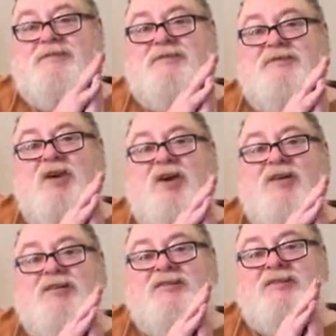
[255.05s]

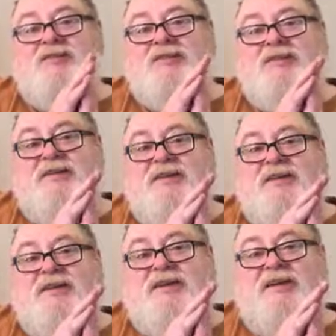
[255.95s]
songs.
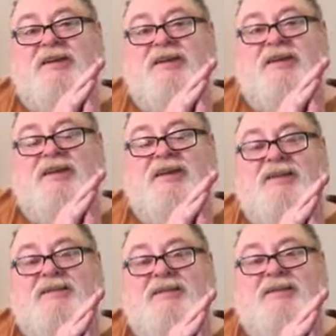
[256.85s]

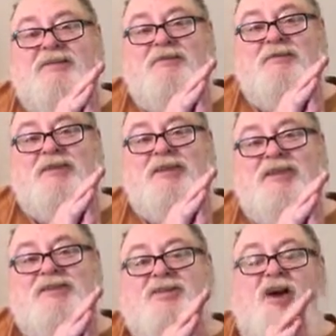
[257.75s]
And really,
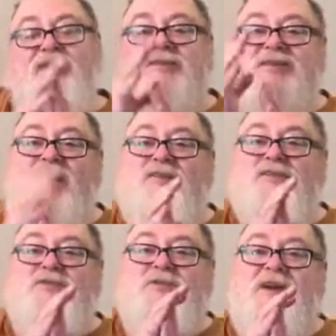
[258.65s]
he taught us how
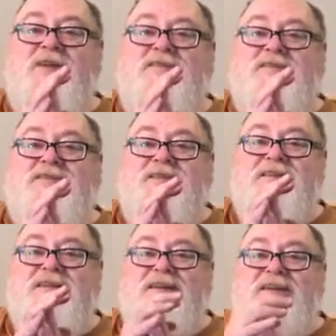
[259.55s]
to dress
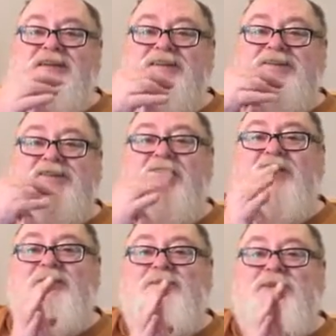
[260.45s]

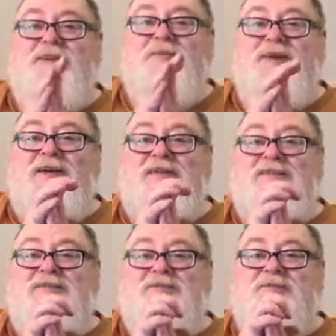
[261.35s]
sharp. He made
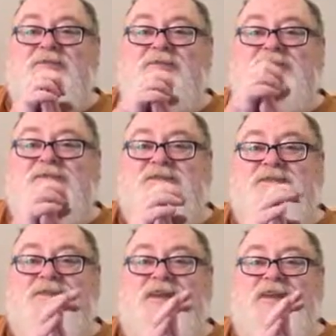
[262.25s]
us
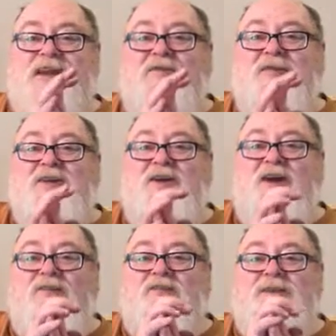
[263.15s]
like have a
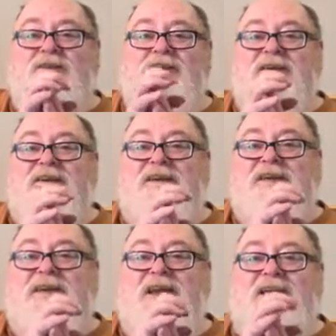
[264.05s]
coffee
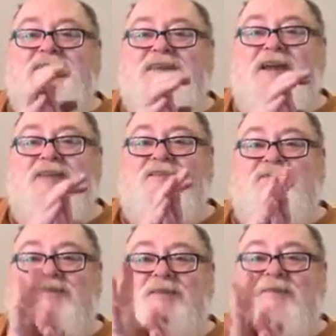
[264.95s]
cake sale
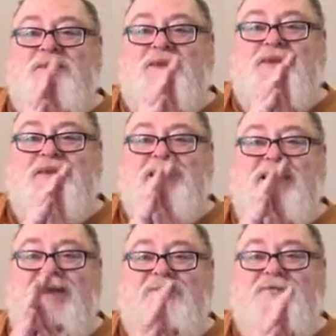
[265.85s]
or something like
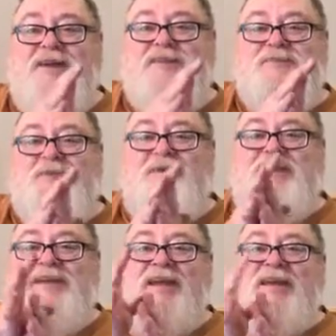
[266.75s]
that, raise
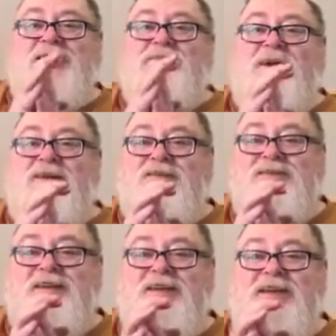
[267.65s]
money, candy bars.